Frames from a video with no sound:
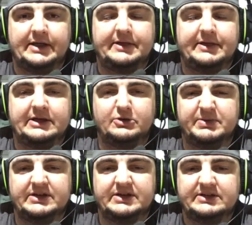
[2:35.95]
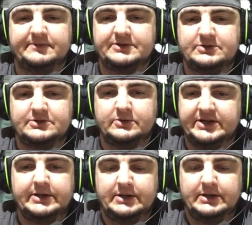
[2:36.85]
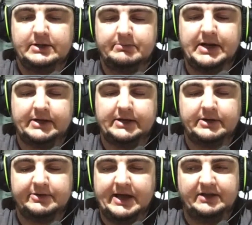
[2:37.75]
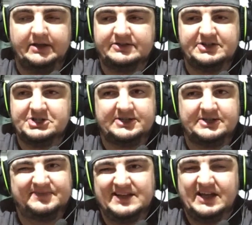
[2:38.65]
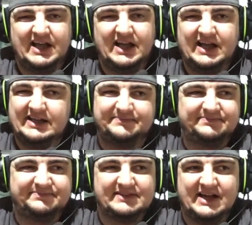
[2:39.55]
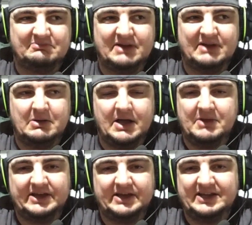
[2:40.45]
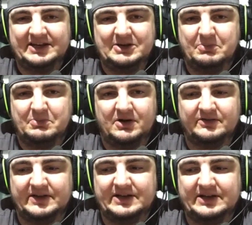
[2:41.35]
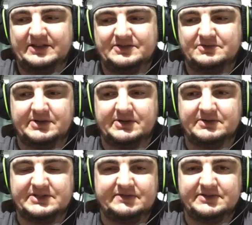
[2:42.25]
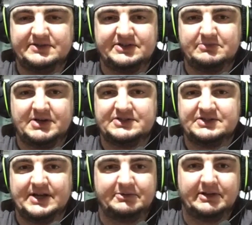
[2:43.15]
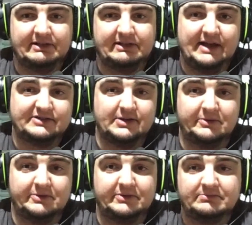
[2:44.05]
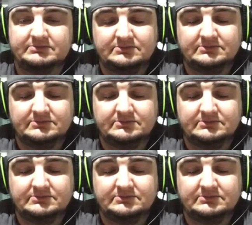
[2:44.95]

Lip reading: I think it'll be a different story, but I agree with Alex. This year, I'm not getting any part of any of these rookie receivers as much as I really like some of them.